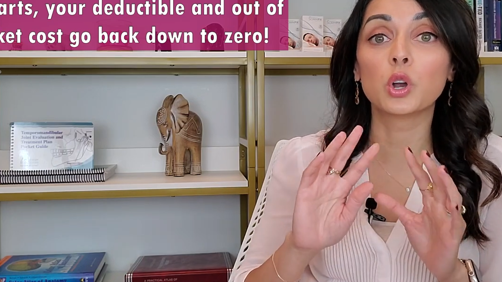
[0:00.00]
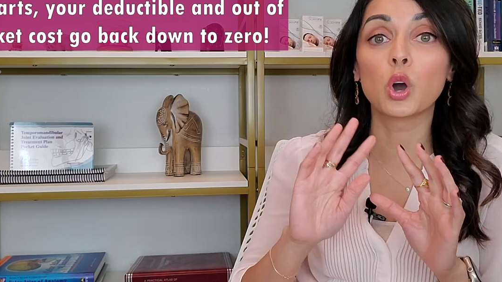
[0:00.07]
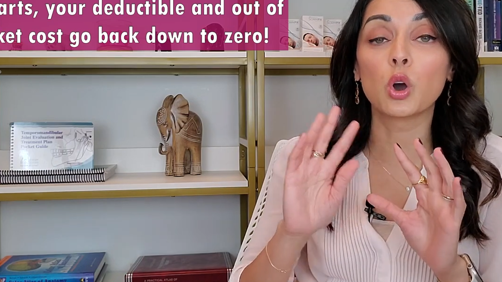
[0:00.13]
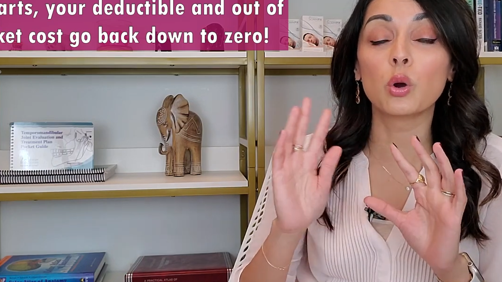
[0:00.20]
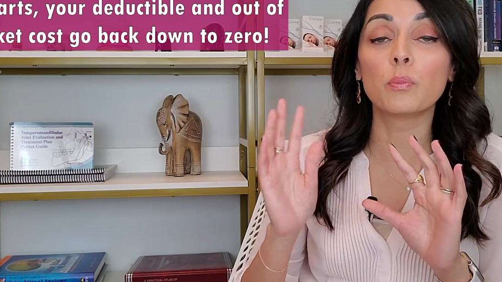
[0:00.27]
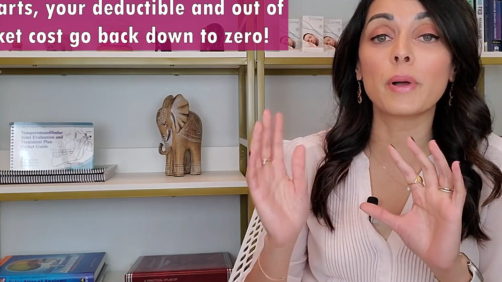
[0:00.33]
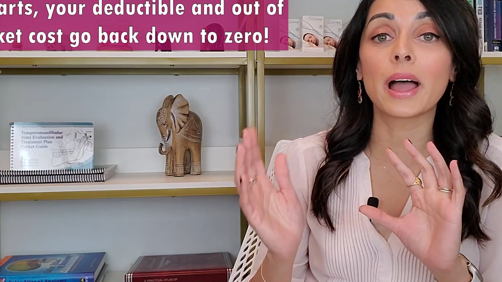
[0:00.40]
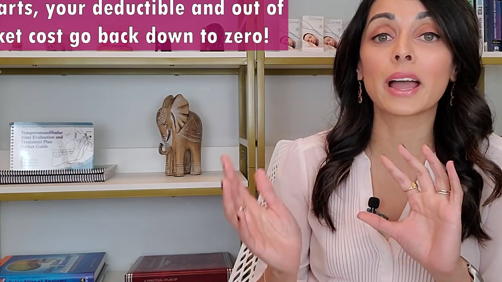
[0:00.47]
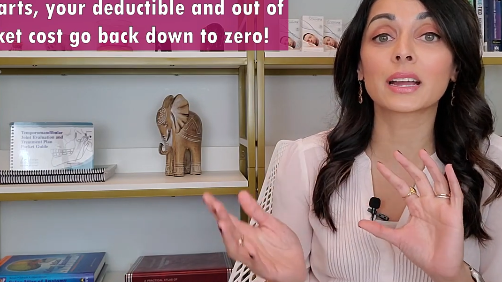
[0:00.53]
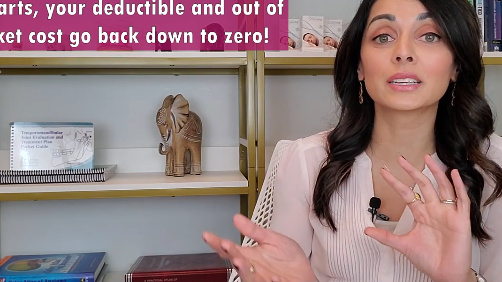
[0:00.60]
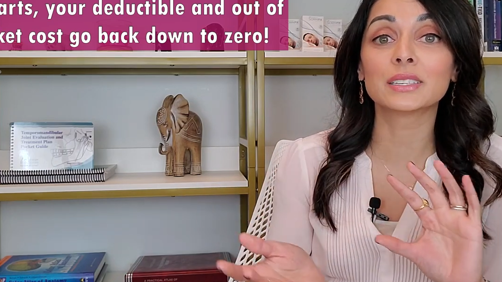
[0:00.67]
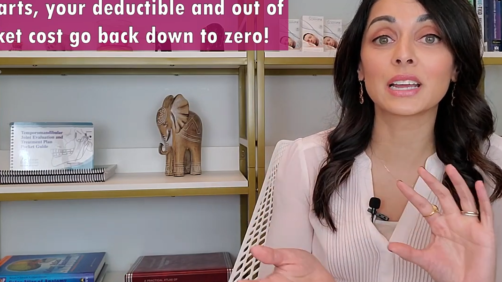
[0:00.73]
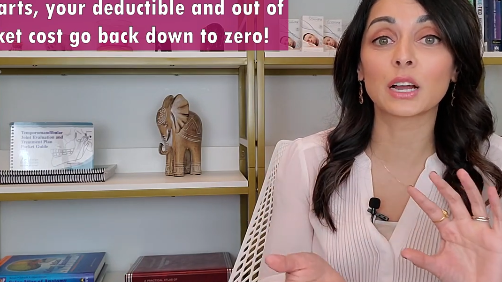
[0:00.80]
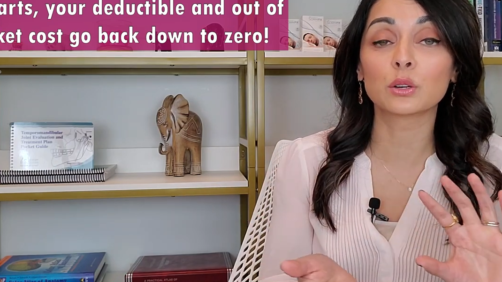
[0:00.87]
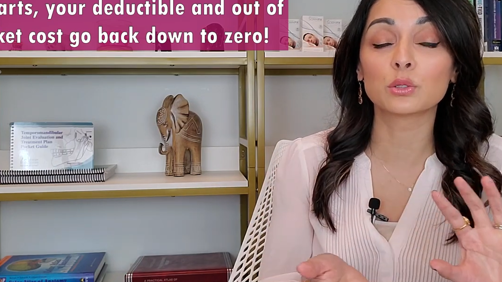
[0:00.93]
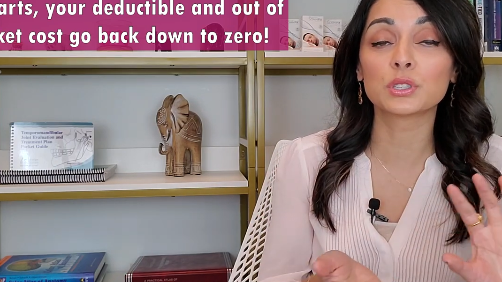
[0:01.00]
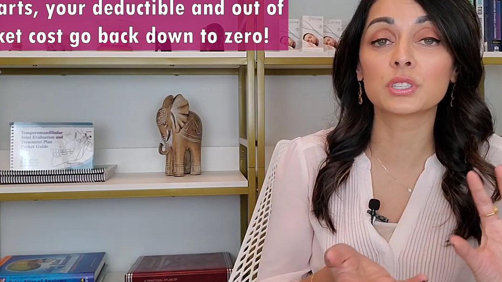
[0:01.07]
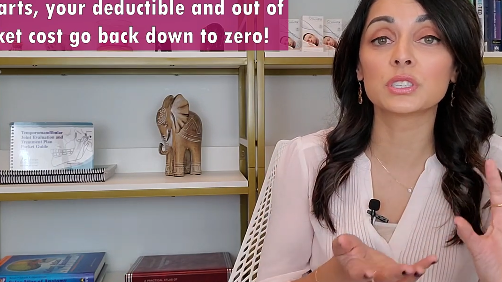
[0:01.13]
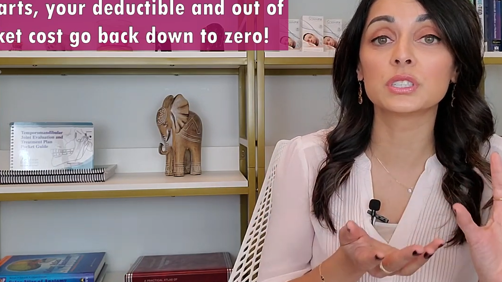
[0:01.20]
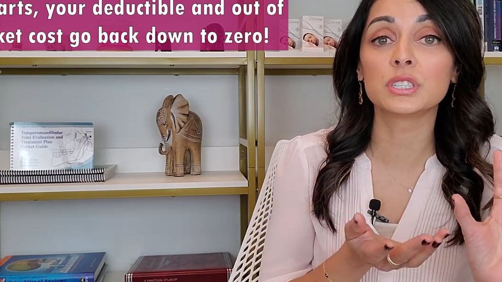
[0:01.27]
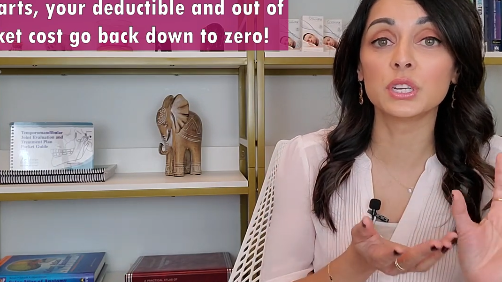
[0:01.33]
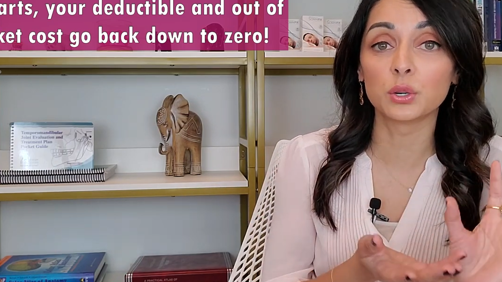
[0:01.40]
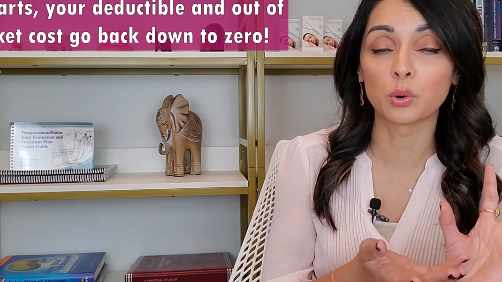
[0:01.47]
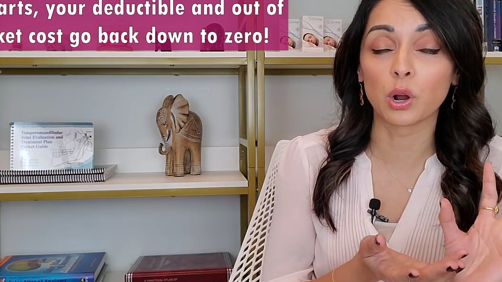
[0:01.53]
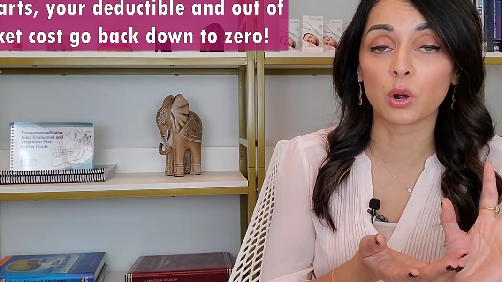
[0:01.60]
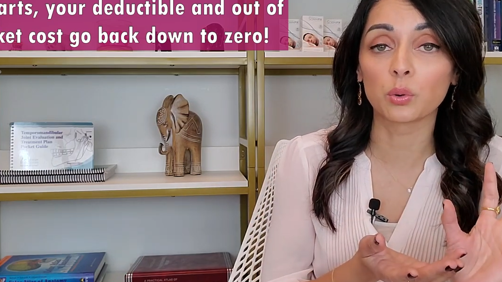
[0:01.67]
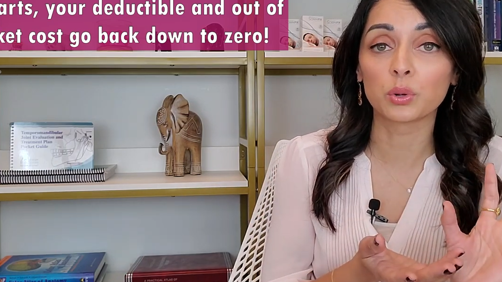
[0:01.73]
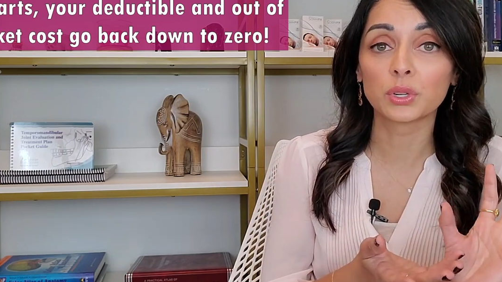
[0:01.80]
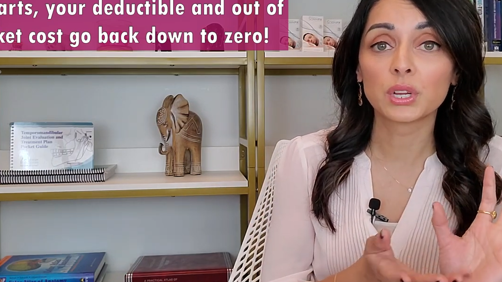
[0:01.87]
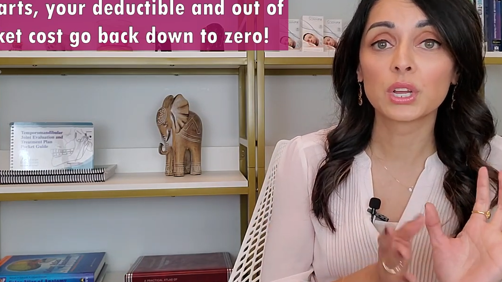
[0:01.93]
go back down to
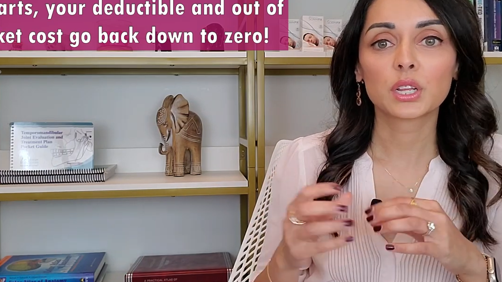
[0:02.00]
zero.